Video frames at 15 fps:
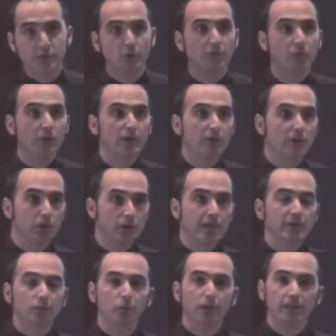So if we
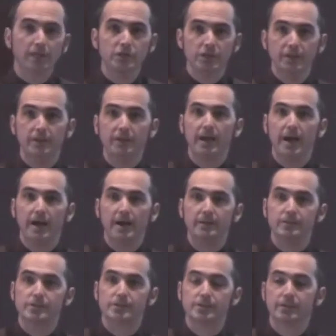look at religion
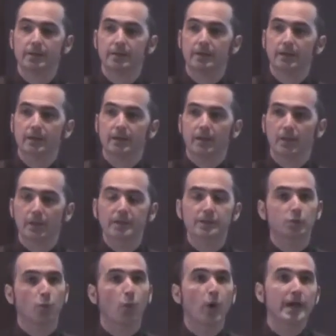as
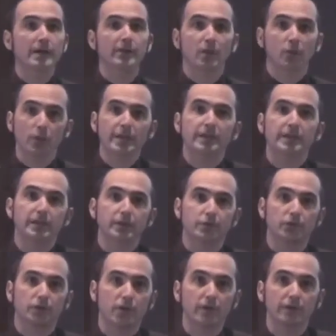this way that we
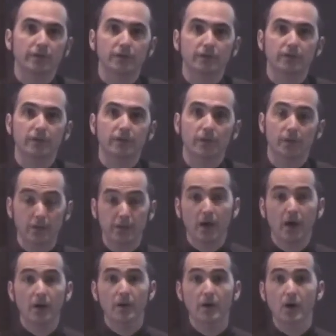confront
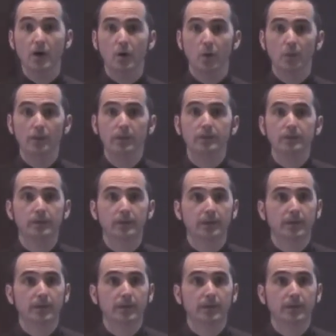the unknown,